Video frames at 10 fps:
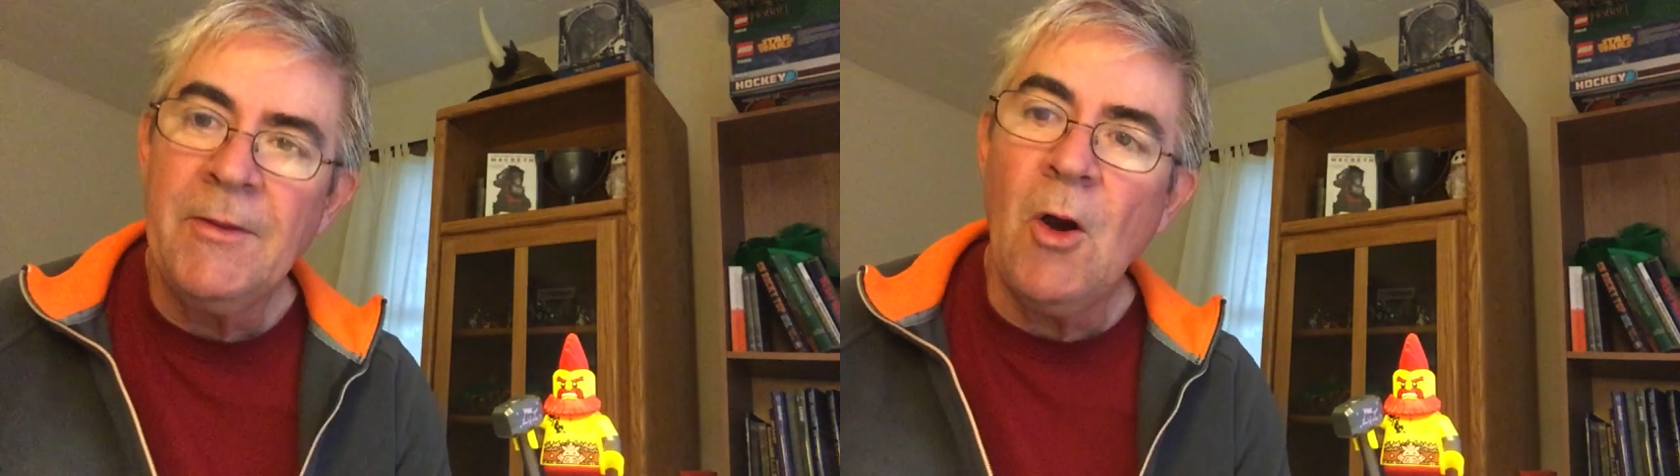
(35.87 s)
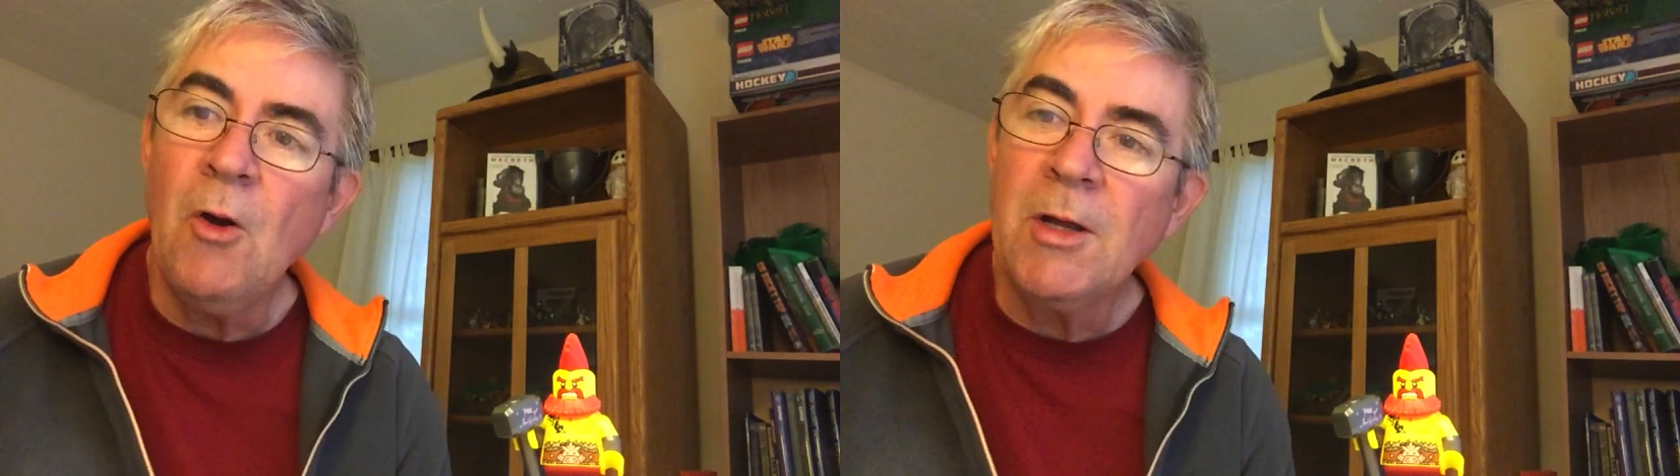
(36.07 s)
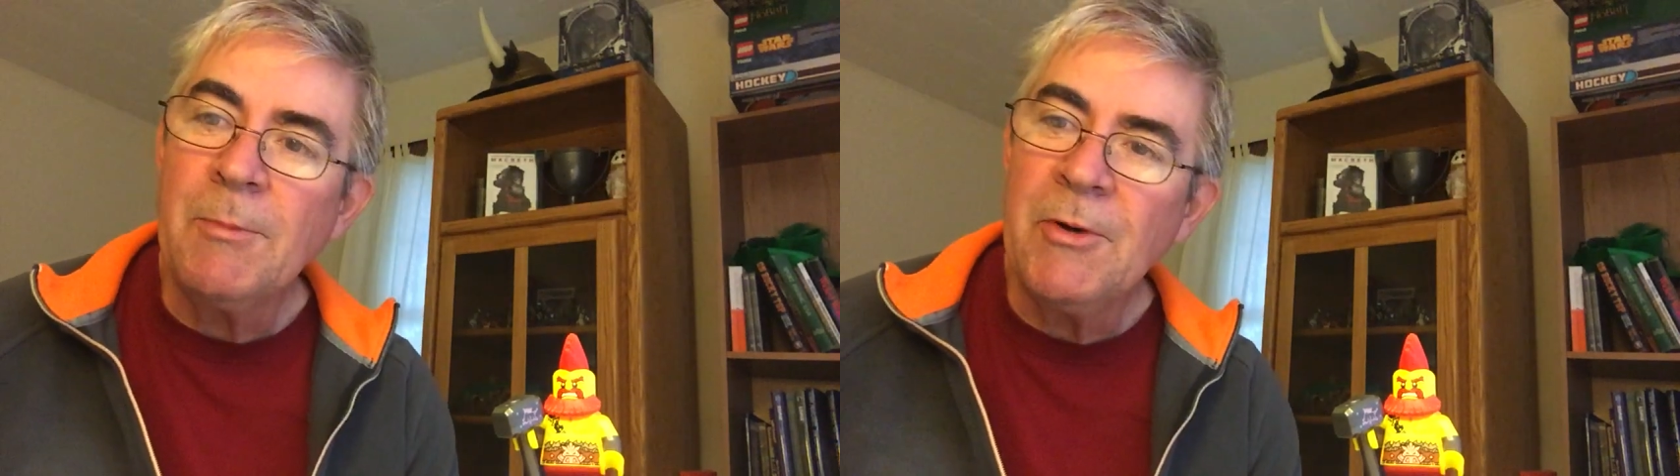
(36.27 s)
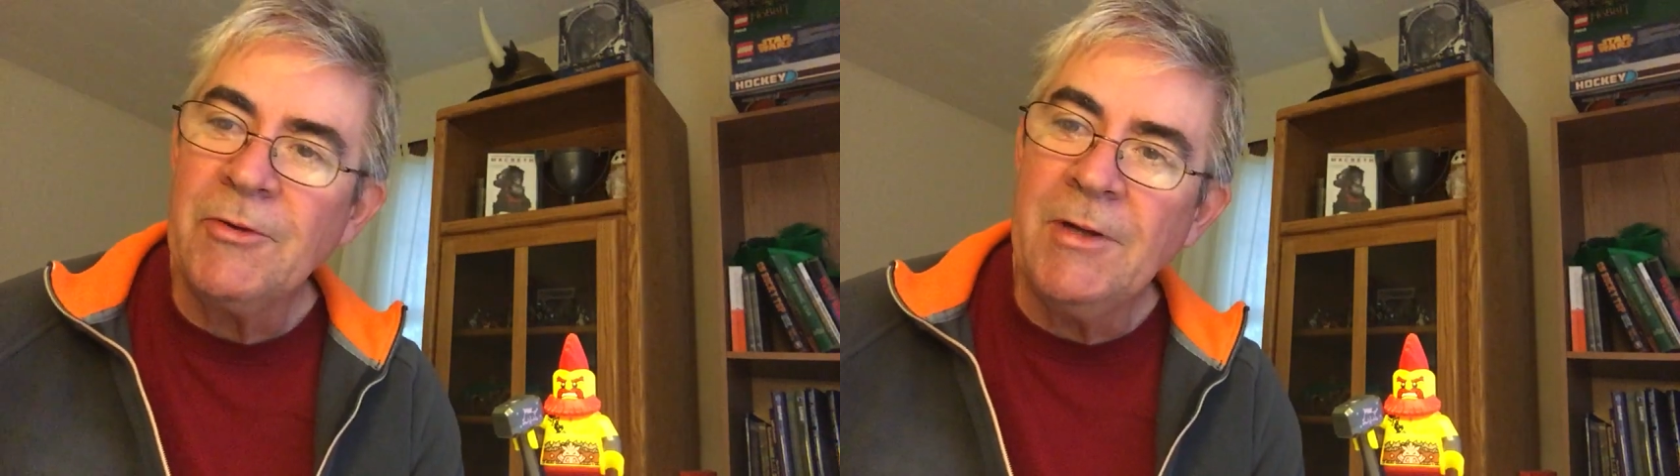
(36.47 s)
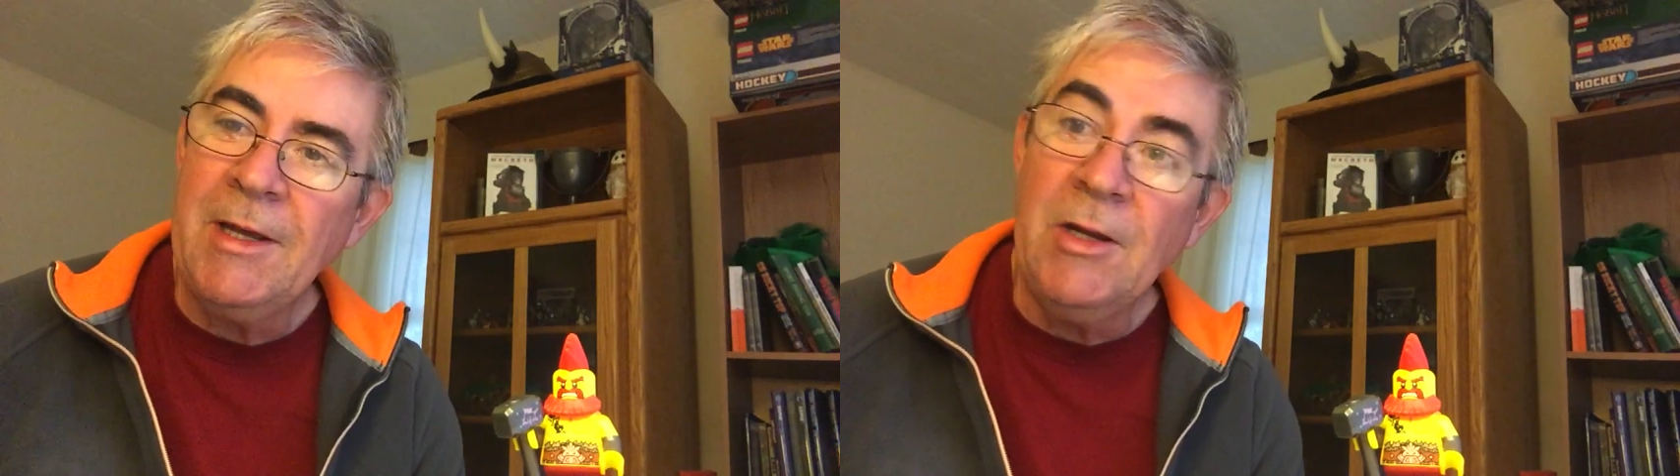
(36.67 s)
the only
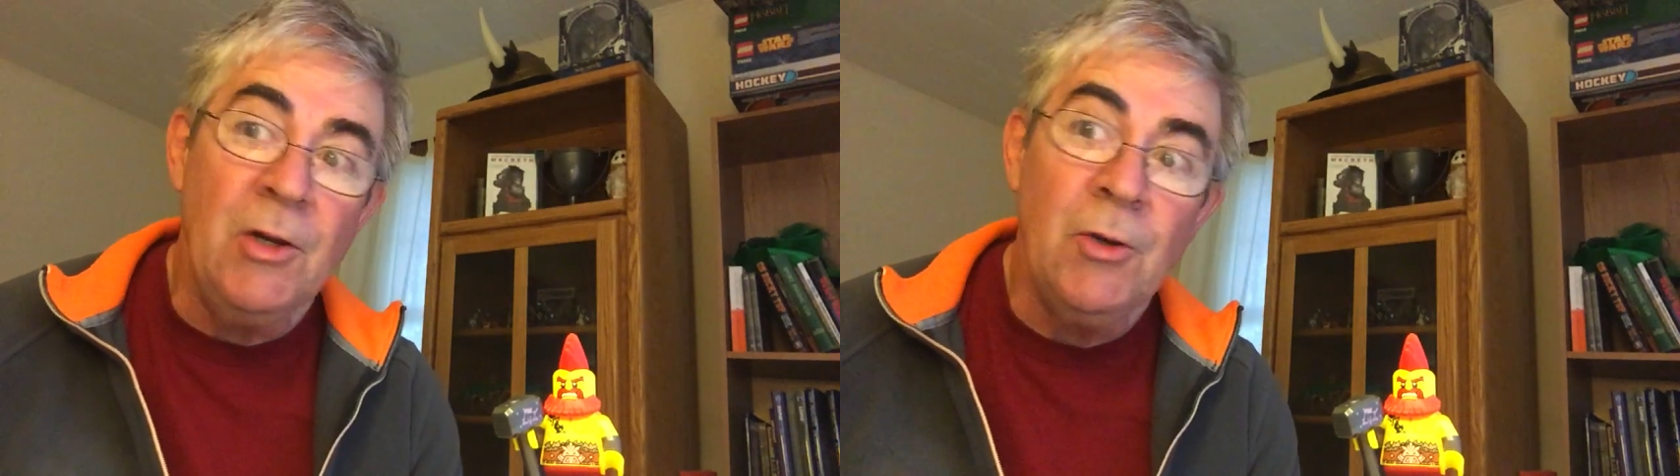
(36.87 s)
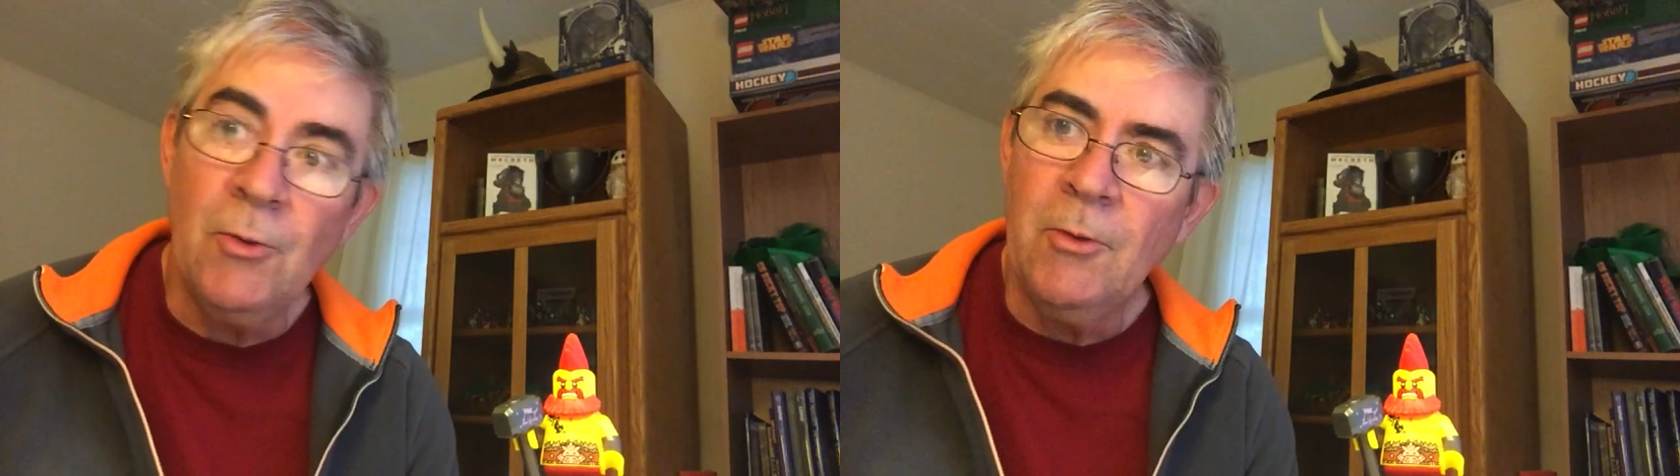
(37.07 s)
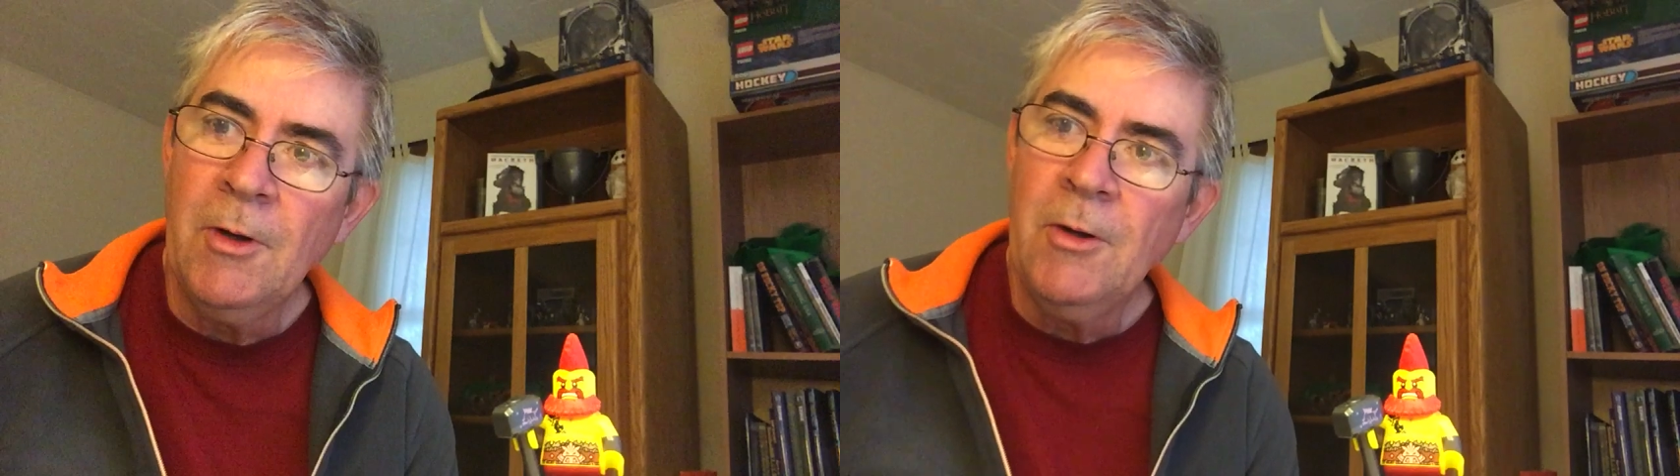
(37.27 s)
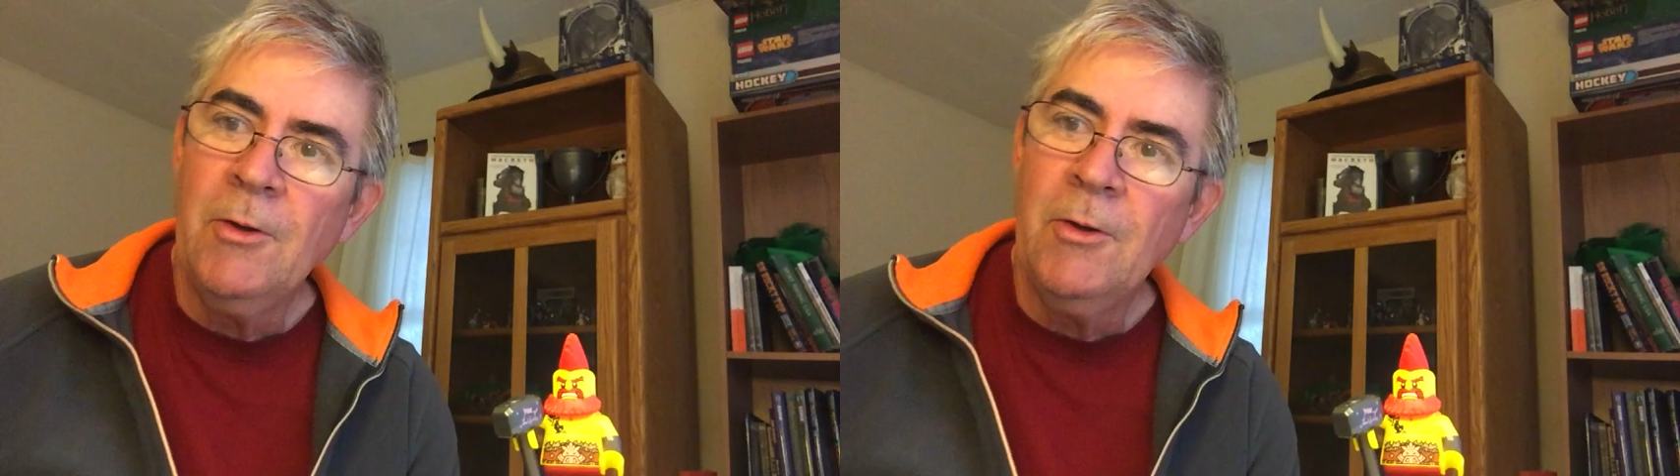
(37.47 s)
person he knew